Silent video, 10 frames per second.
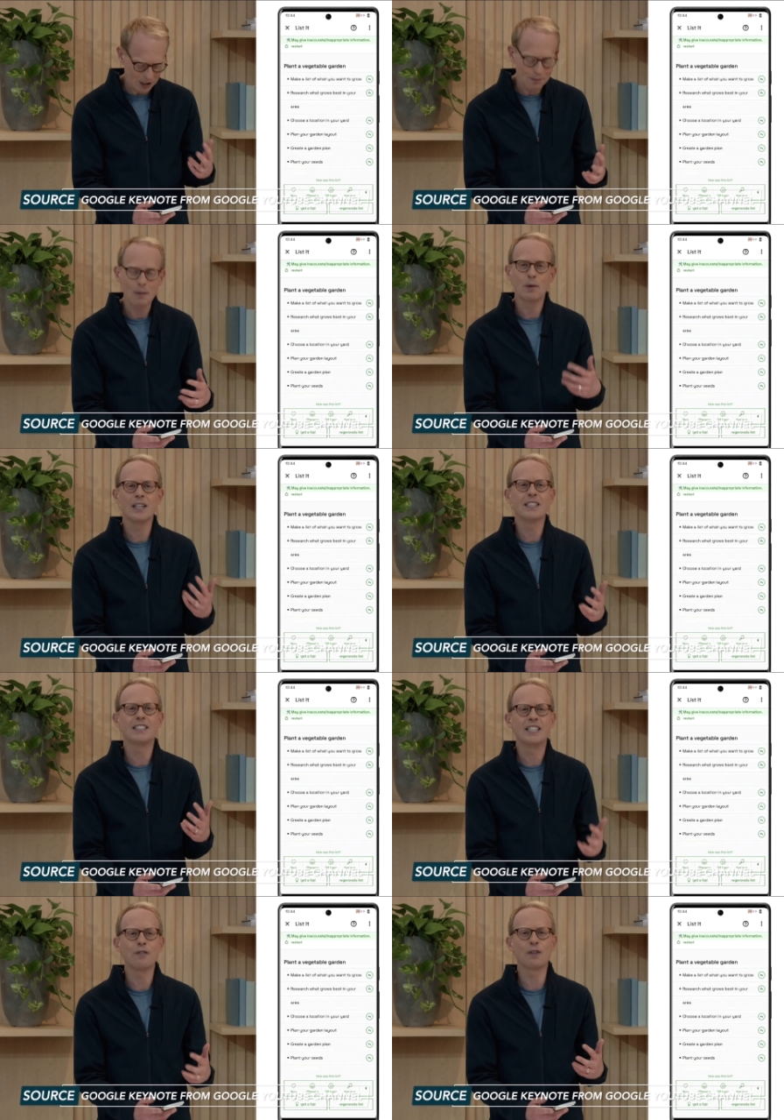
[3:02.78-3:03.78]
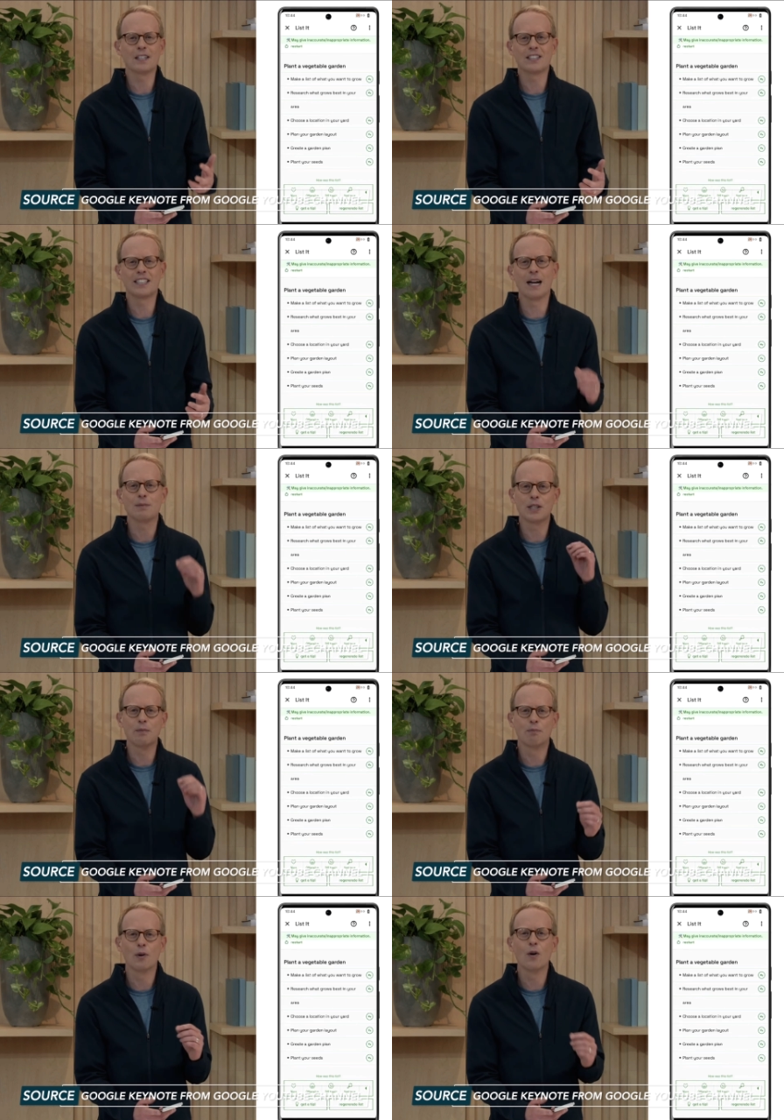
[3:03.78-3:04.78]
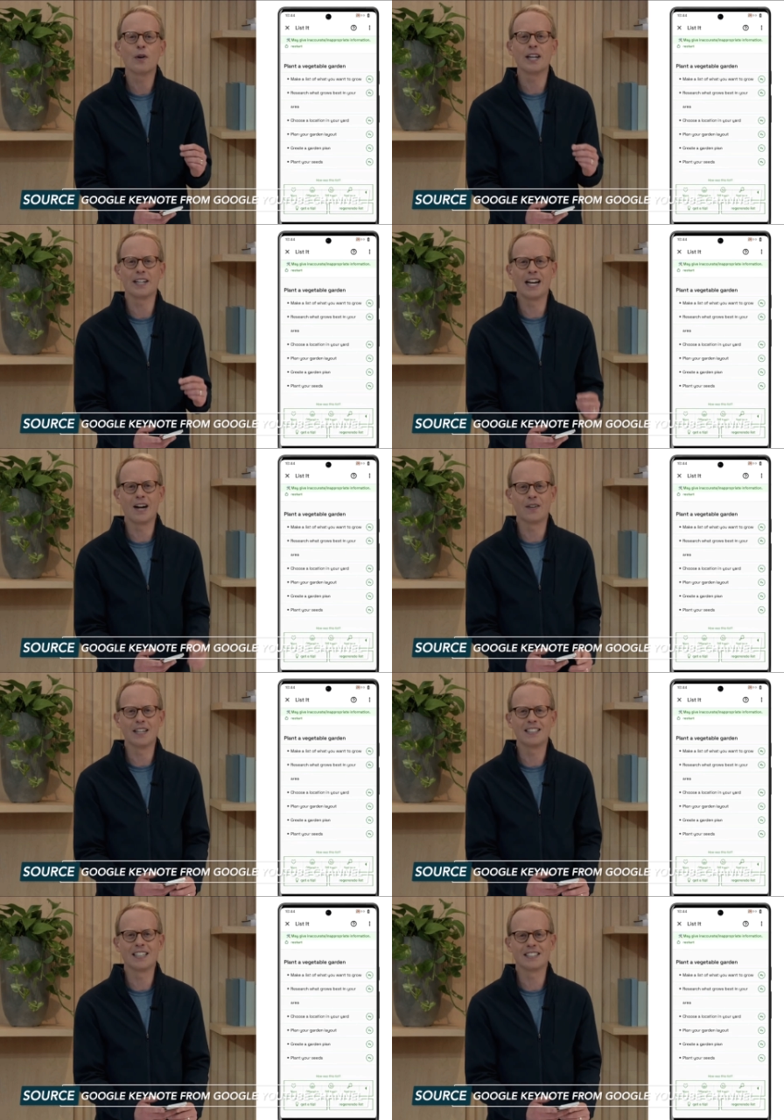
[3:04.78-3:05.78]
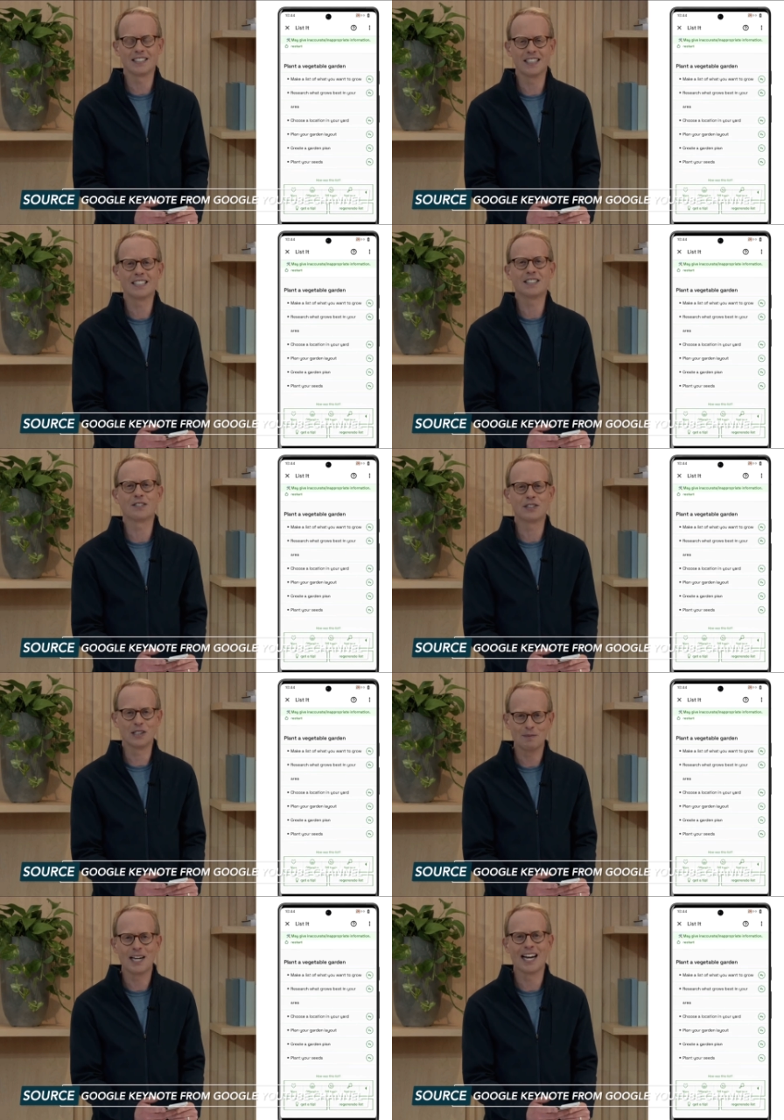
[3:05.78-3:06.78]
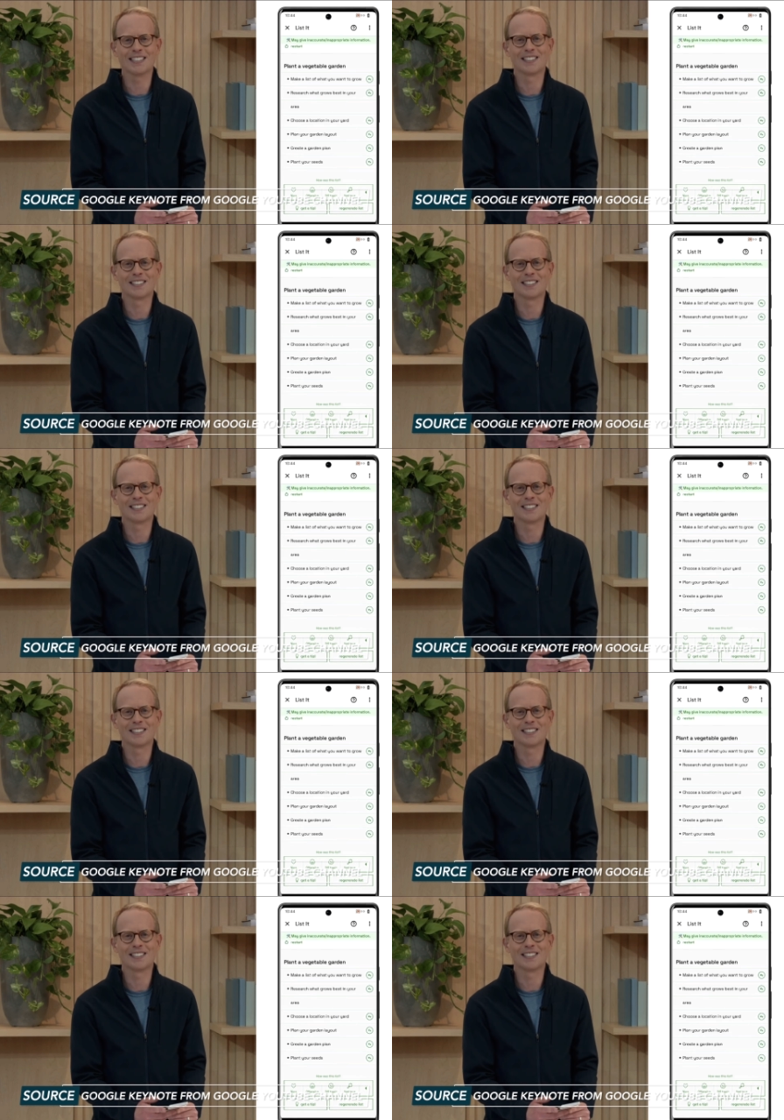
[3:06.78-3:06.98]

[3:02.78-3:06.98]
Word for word: actionable to-do list for the steps to take if planting a vegetable